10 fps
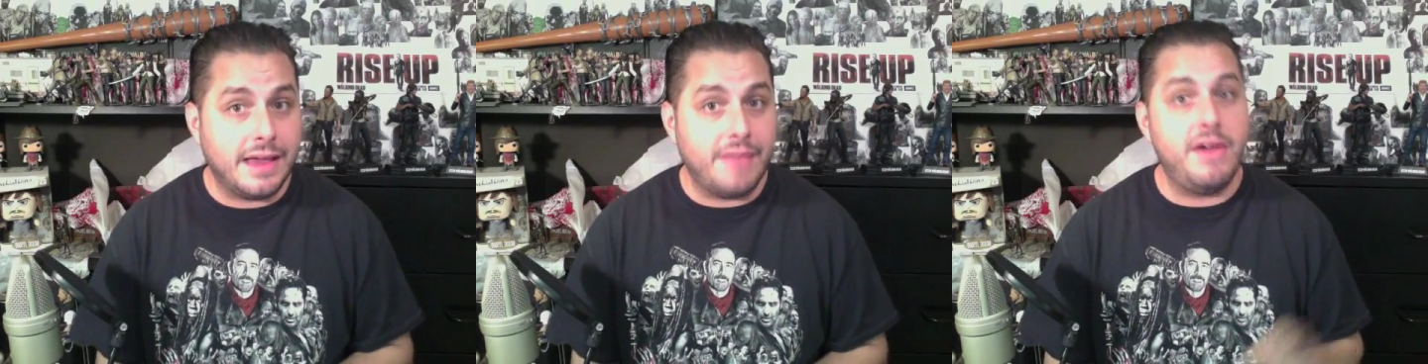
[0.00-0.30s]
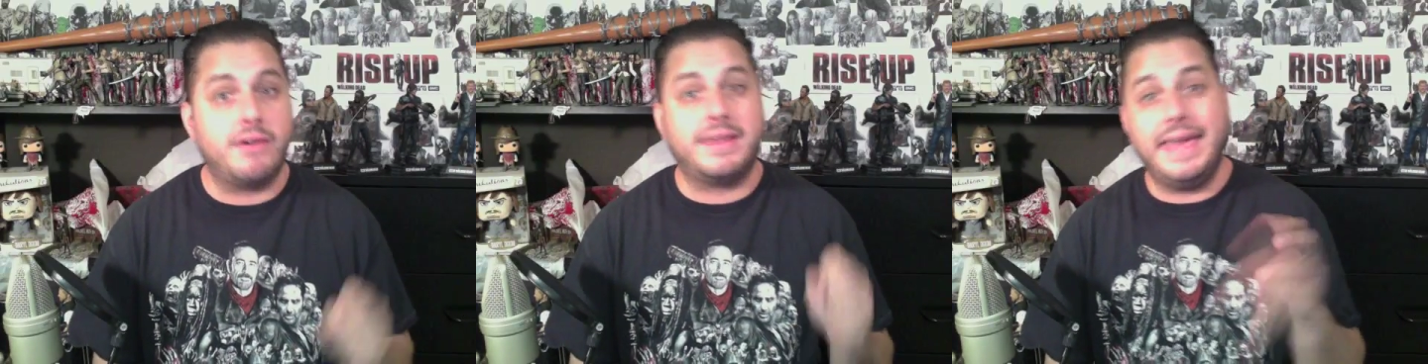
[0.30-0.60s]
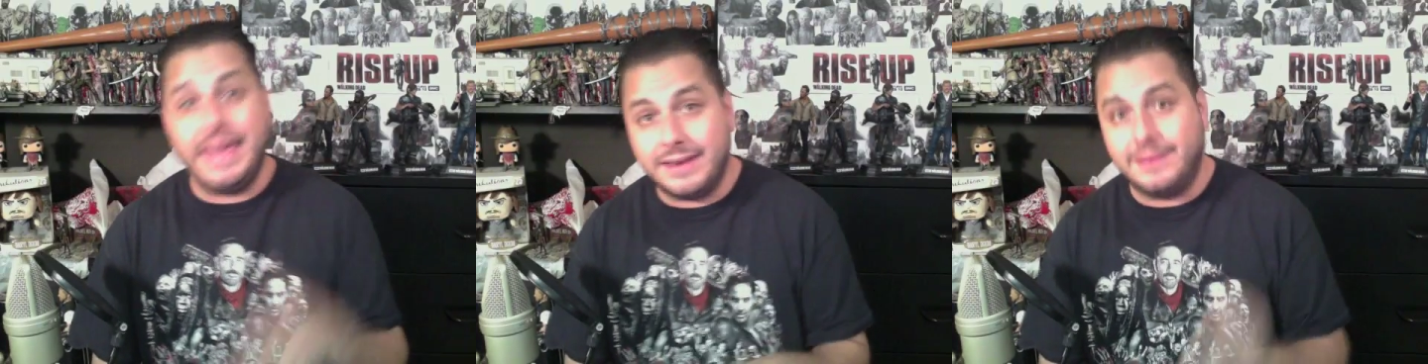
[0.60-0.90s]
and their
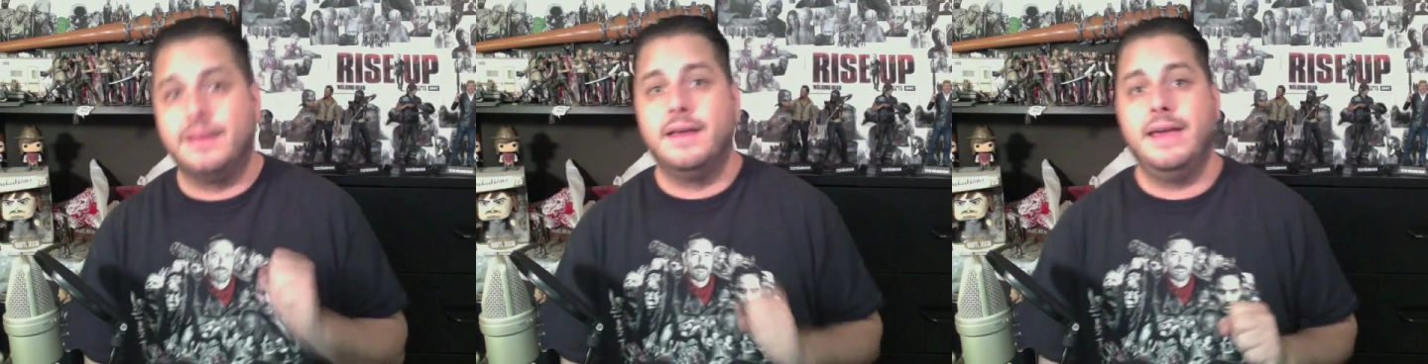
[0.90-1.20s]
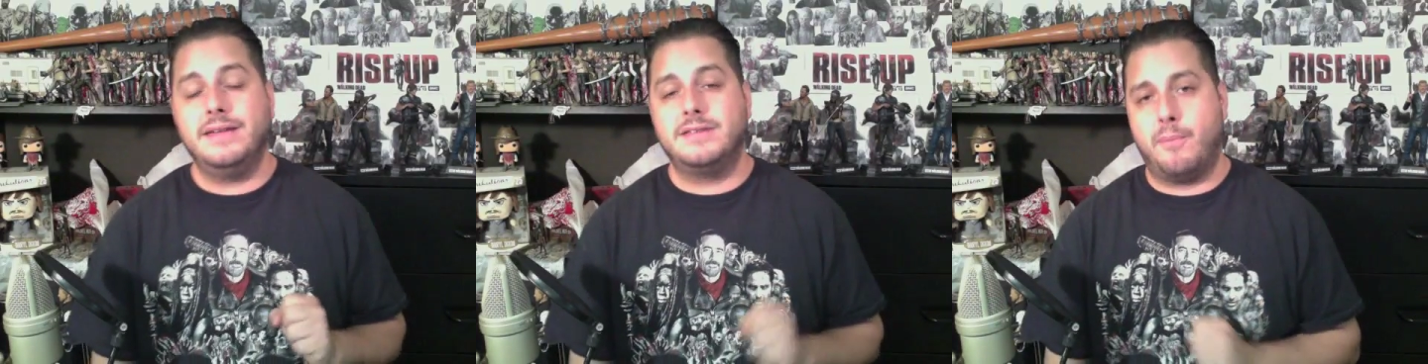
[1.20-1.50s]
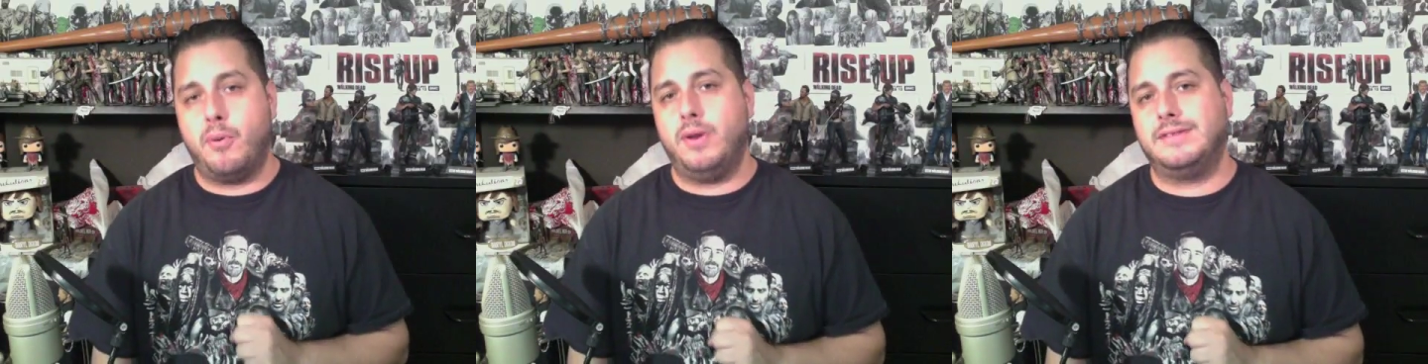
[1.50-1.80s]
kid is the
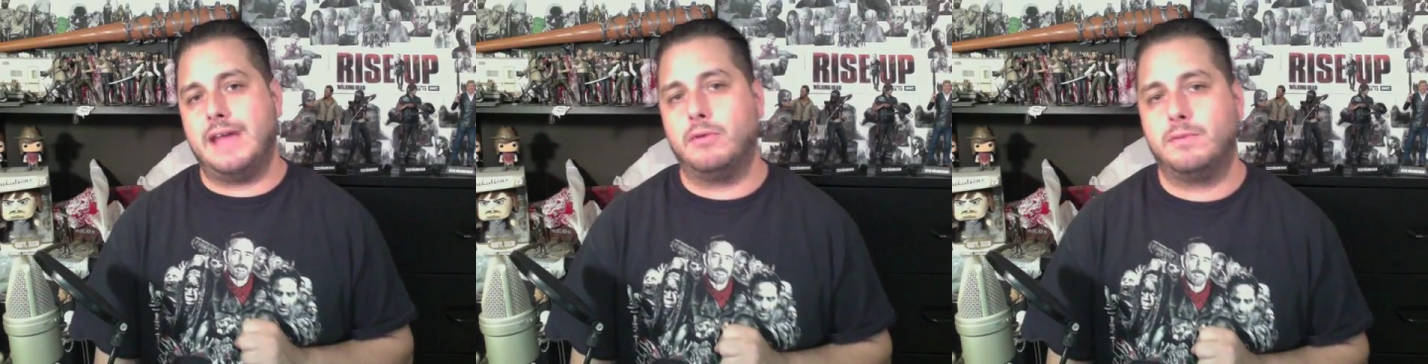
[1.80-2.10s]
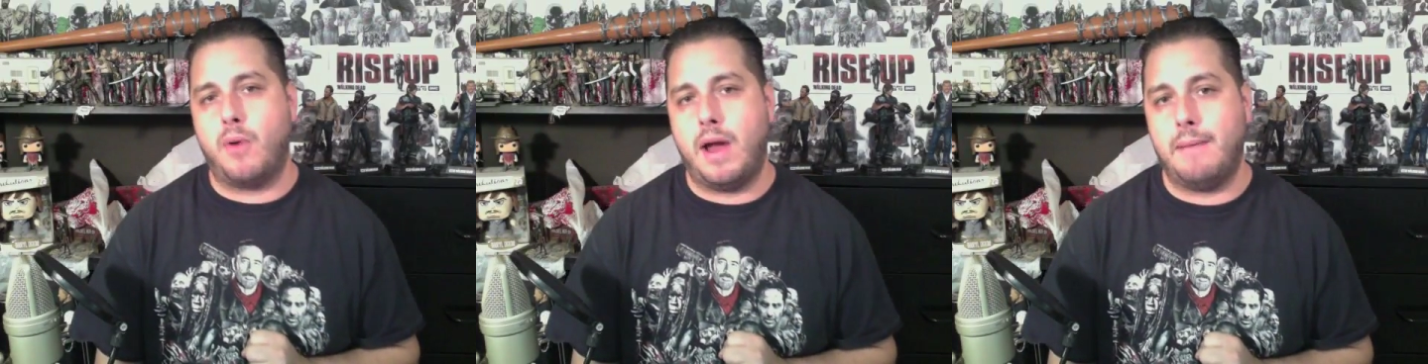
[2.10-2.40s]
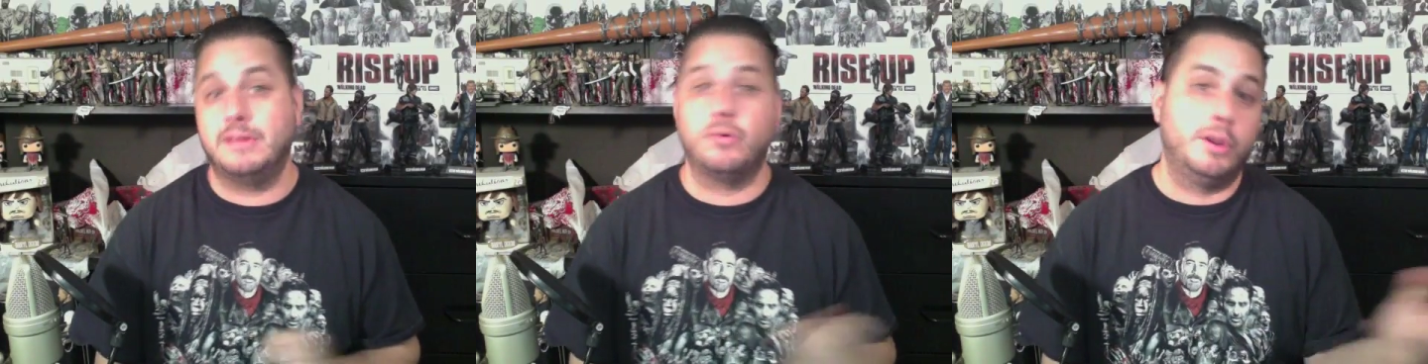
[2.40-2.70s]
prince that was
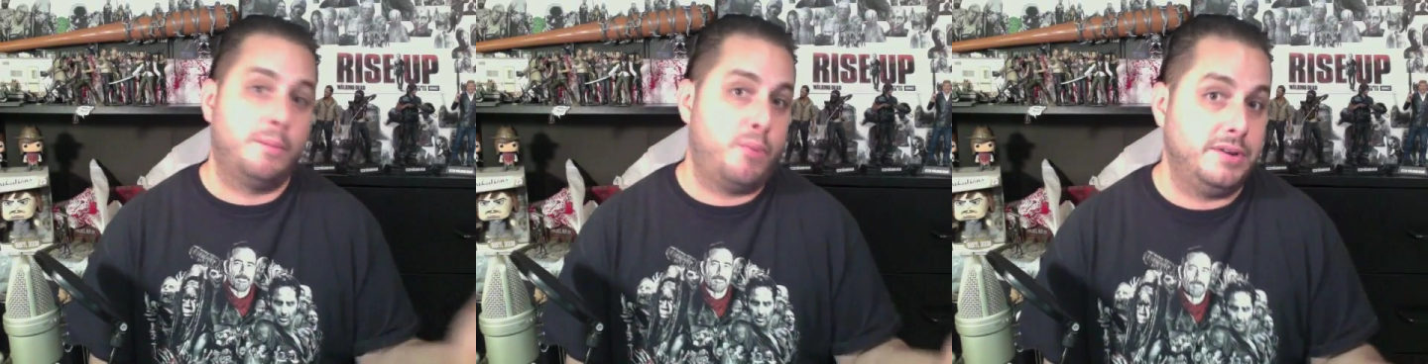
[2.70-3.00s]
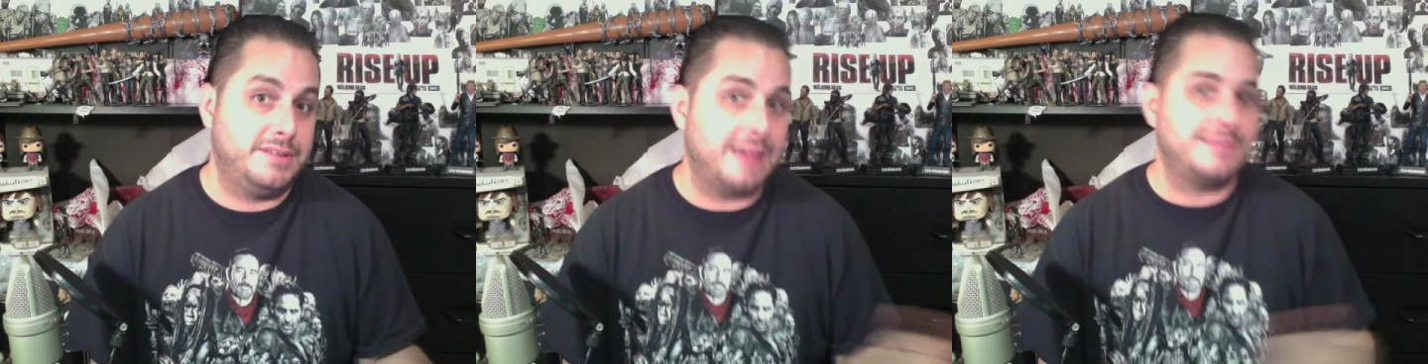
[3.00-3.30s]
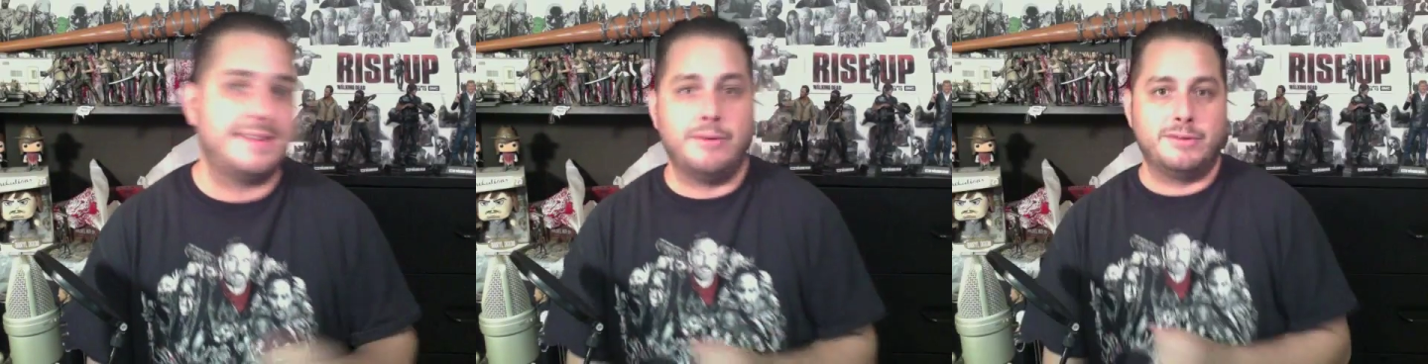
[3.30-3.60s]
promised, or the princess
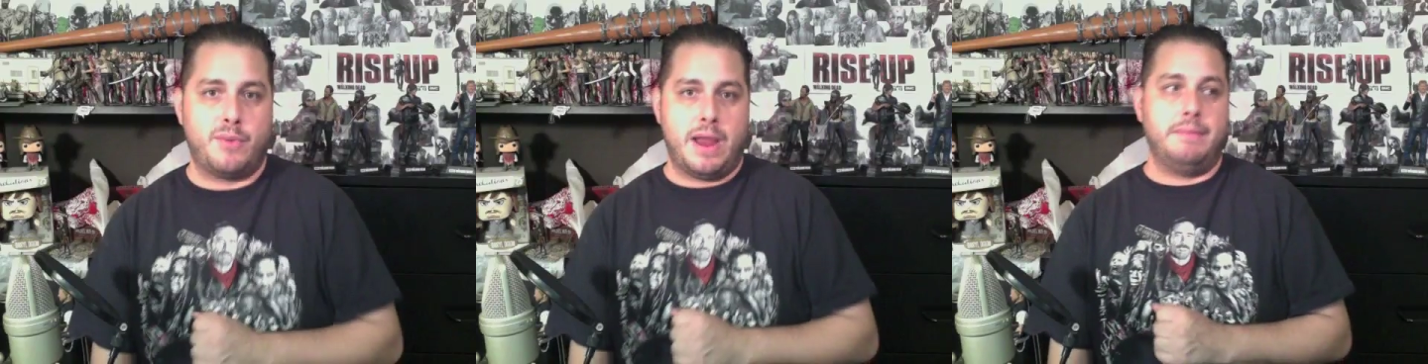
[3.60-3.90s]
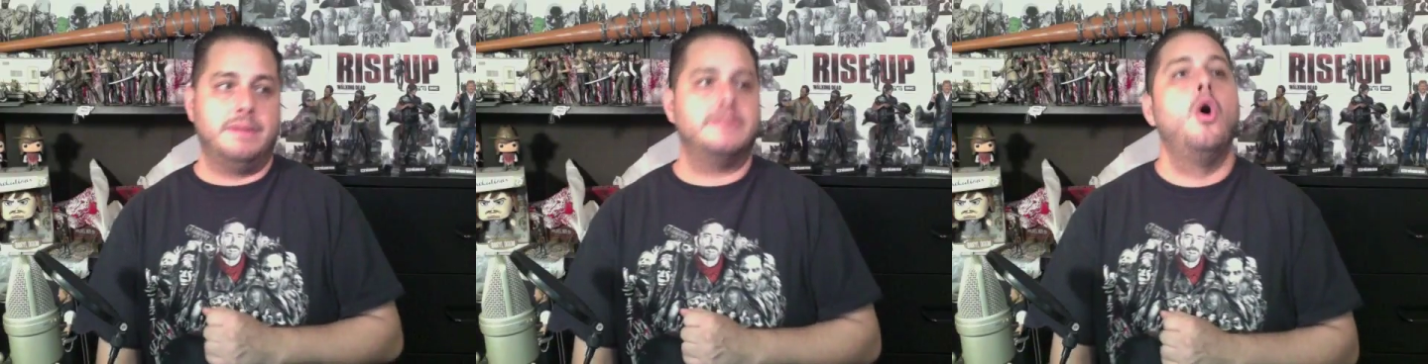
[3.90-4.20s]
that was promised.